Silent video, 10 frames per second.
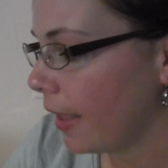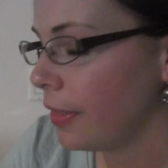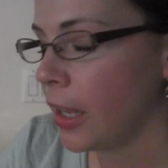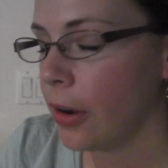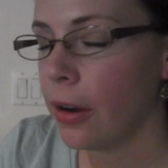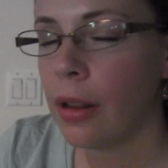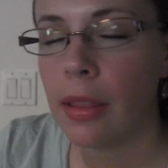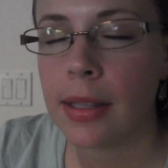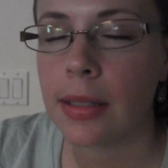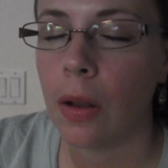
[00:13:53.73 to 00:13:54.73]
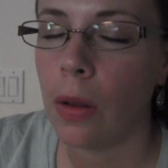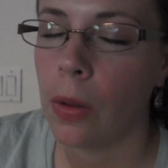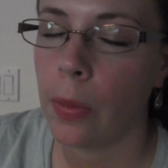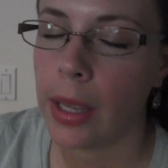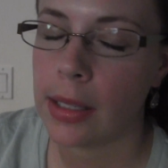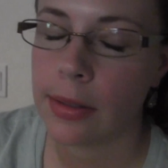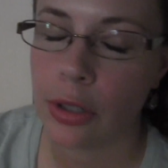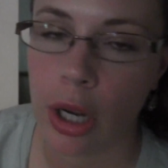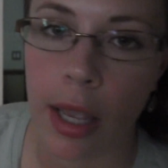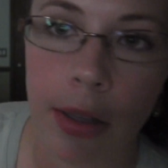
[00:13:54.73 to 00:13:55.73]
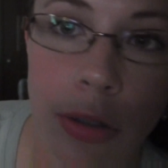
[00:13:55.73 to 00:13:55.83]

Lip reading: The earth is always trying